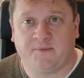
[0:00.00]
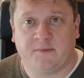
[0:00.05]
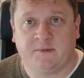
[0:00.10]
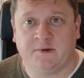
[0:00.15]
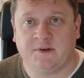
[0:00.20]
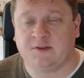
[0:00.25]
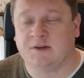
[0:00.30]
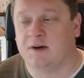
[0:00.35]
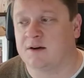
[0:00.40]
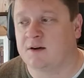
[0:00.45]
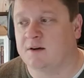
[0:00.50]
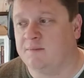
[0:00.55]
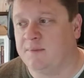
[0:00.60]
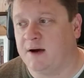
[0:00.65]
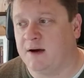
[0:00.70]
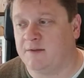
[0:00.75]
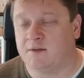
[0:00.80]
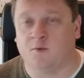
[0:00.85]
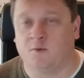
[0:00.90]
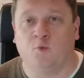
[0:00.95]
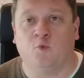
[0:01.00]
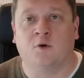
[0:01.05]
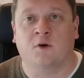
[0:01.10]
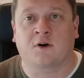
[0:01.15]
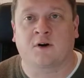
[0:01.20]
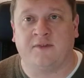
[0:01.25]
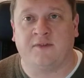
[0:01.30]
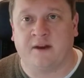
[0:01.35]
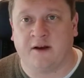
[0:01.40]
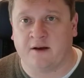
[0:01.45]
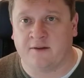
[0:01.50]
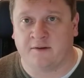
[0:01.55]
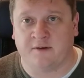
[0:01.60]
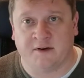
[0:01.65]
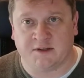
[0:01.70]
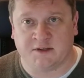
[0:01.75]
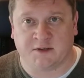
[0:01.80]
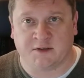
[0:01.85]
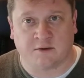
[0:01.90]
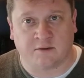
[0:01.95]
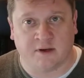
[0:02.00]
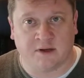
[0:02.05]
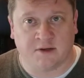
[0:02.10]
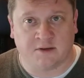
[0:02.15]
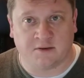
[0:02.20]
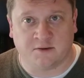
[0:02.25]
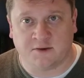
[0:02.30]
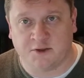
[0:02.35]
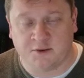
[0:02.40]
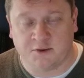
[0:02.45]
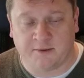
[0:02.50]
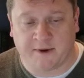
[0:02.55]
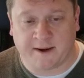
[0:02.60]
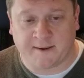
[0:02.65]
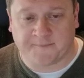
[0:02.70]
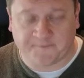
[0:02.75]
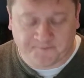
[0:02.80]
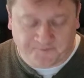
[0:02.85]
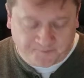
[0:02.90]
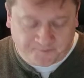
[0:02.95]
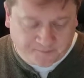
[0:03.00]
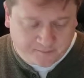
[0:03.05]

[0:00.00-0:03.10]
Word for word: We talk about the work that other historians are doing.